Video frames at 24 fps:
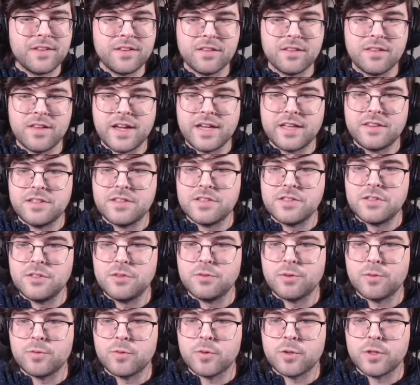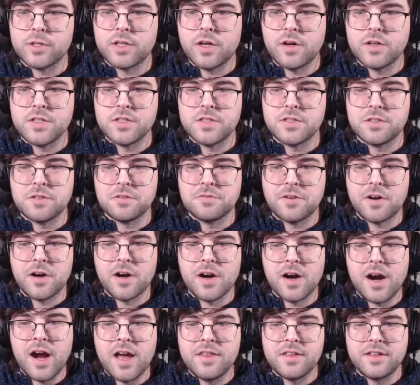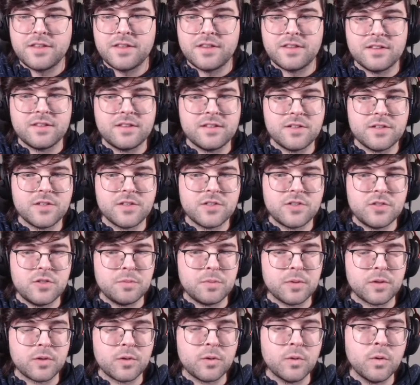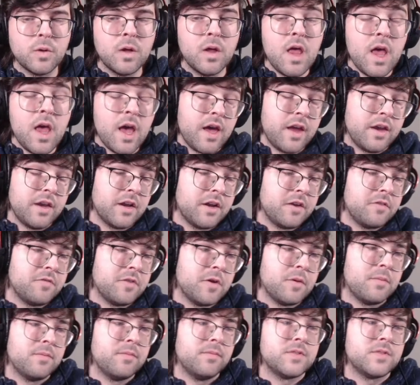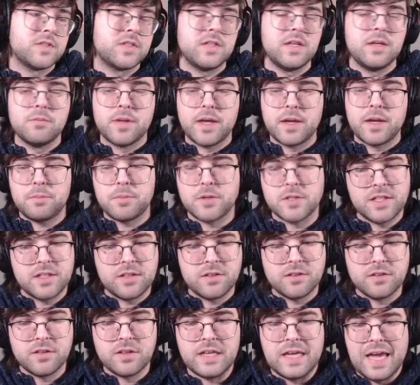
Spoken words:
like these new reward cards so far. I think that they're super cool. None of them seem like particularly